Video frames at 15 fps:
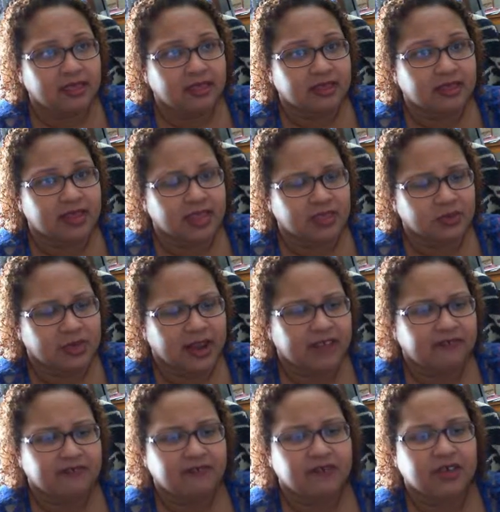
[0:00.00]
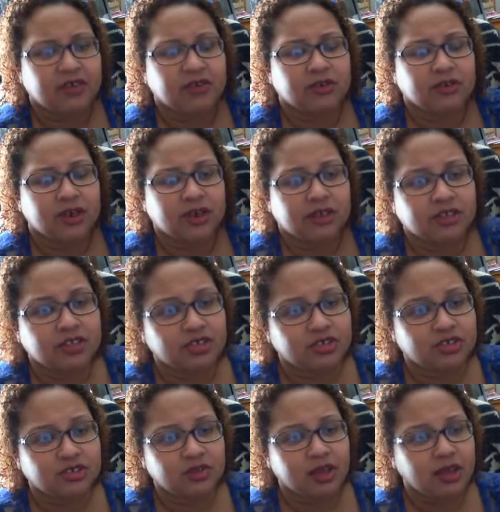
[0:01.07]
that's what I feel I need to
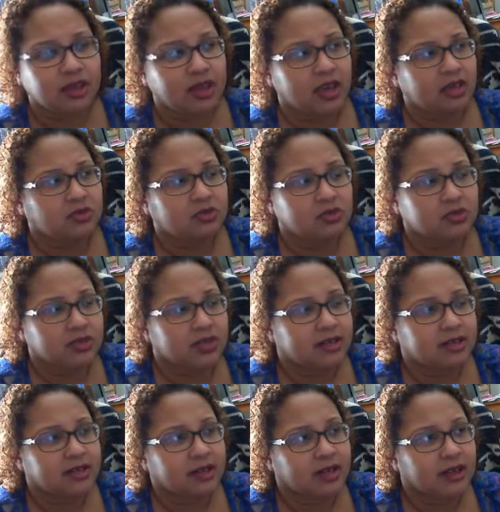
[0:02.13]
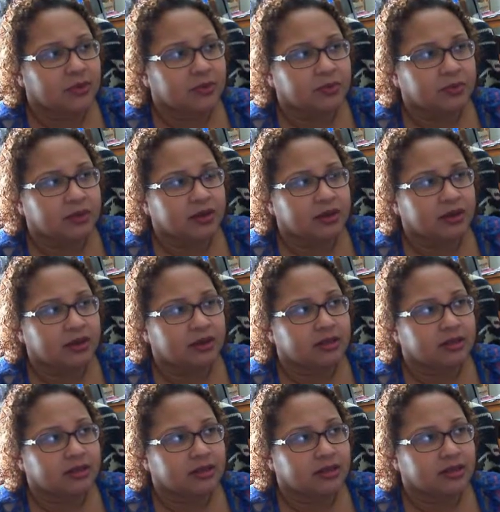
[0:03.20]
do. I don't do it at night
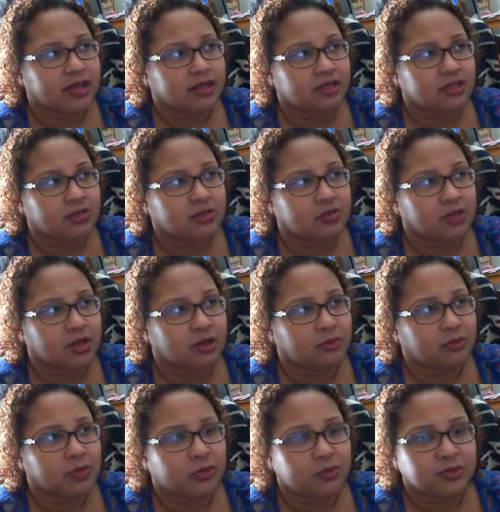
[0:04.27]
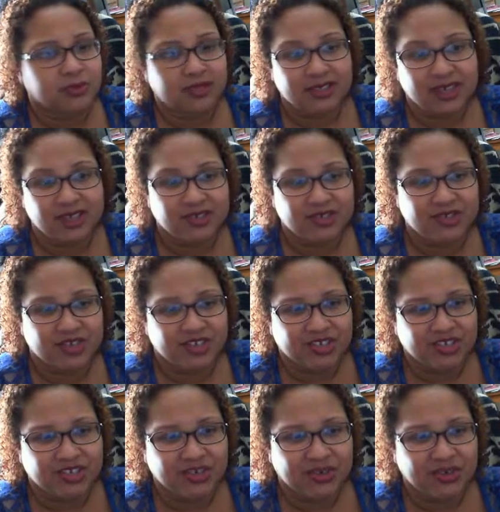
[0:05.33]
because that's what people say you should
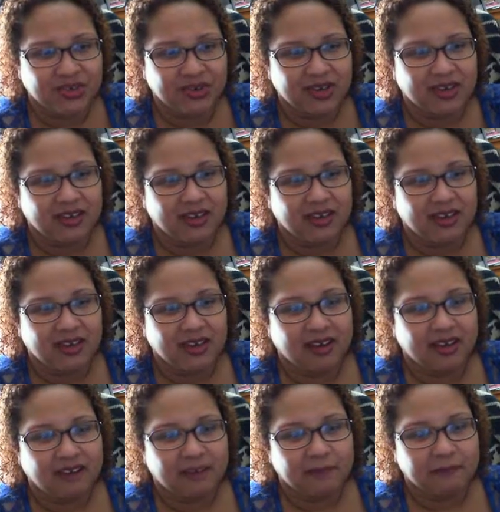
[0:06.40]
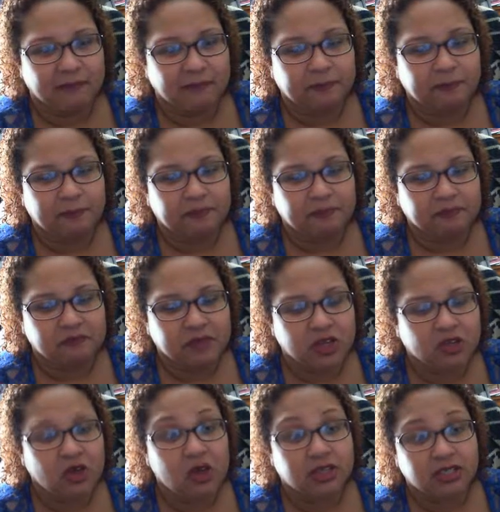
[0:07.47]
do. Um,
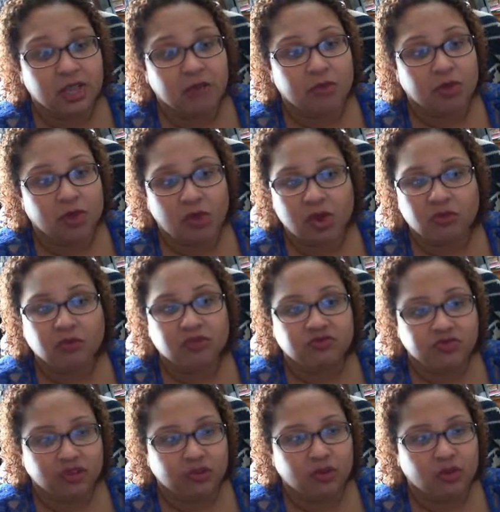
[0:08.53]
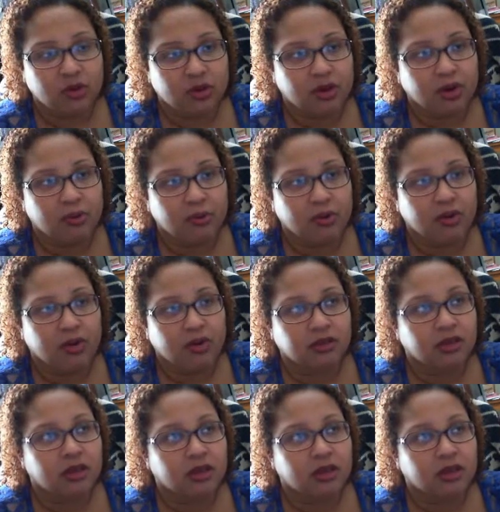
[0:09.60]
long time ago, I was very caught up on